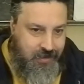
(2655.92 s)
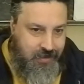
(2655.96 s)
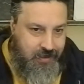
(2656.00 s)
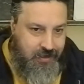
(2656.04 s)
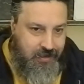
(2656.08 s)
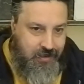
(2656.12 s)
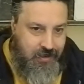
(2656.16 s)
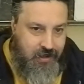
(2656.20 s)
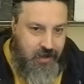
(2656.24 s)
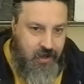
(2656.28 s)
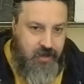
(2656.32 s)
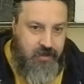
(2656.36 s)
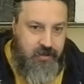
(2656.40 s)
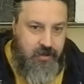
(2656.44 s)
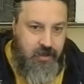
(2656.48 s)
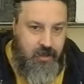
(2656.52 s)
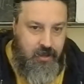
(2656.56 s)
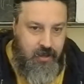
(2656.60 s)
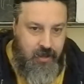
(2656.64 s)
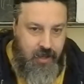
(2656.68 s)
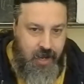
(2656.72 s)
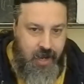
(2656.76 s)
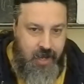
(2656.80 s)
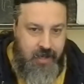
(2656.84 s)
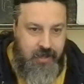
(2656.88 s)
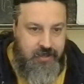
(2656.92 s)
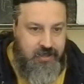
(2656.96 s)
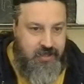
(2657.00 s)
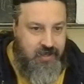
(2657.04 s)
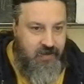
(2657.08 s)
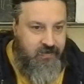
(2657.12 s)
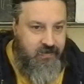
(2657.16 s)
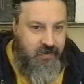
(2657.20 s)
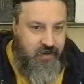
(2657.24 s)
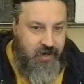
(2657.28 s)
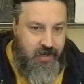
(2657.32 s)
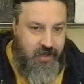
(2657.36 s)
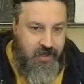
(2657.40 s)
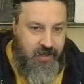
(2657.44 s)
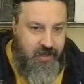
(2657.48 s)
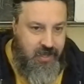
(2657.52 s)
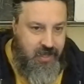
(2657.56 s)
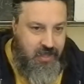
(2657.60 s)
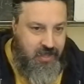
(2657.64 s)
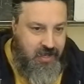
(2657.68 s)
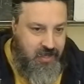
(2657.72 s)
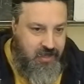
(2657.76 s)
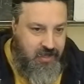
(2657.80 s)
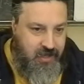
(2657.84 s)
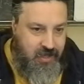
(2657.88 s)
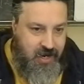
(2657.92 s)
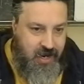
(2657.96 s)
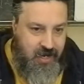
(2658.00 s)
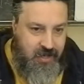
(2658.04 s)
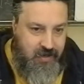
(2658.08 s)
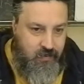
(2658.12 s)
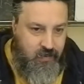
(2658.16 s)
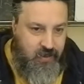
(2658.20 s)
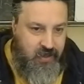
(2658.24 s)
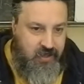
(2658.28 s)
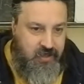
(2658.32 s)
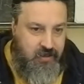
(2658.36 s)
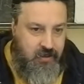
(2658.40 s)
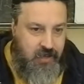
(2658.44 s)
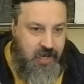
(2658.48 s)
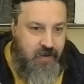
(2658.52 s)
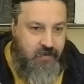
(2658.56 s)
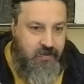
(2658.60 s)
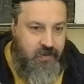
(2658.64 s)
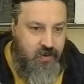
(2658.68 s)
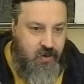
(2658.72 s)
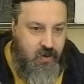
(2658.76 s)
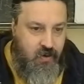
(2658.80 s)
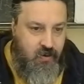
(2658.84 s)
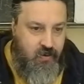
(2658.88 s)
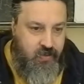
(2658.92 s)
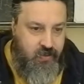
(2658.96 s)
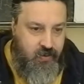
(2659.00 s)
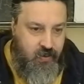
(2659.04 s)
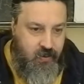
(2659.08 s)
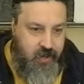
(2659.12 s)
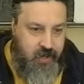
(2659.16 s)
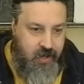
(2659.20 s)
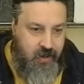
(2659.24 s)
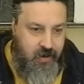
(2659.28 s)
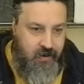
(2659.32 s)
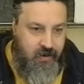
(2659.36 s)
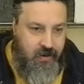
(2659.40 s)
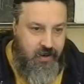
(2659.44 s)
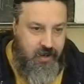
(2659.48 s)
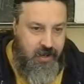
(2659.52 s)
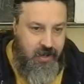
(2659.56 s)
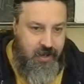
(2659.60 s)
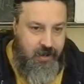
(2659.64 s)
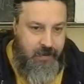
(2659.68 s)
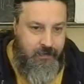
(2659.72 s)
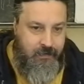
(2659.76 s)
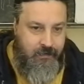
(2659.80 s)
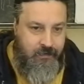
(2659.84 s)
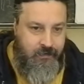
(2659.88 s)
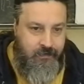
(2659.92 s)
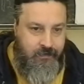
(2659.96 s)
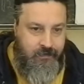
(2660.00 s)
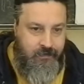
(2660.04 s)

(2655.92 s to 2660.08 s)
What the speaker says: There's a lot of stuff here that we still have to go through here. And